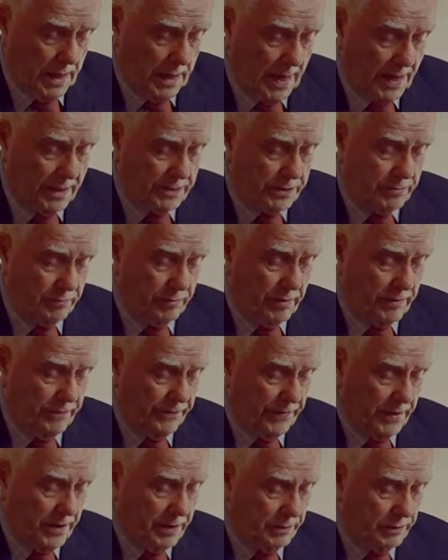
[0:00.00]
as
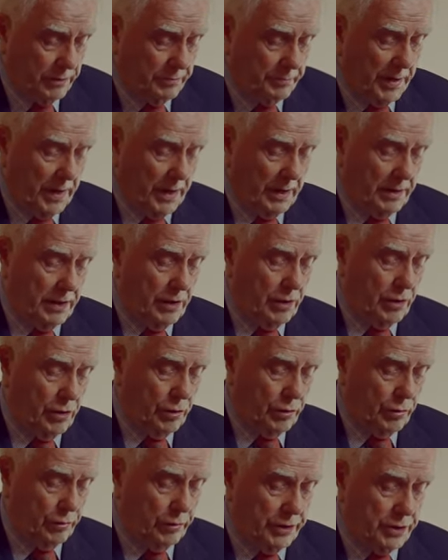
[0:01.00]
revealed by the
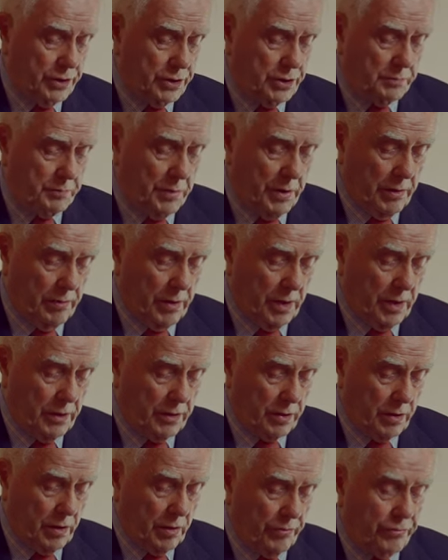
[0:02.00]
Holy
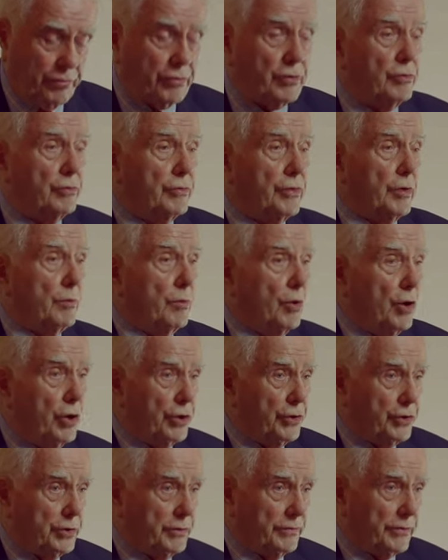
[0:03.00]
Spirit through the
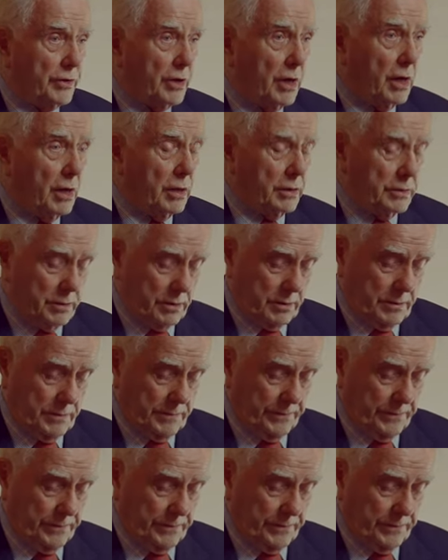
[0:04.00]
Word of God,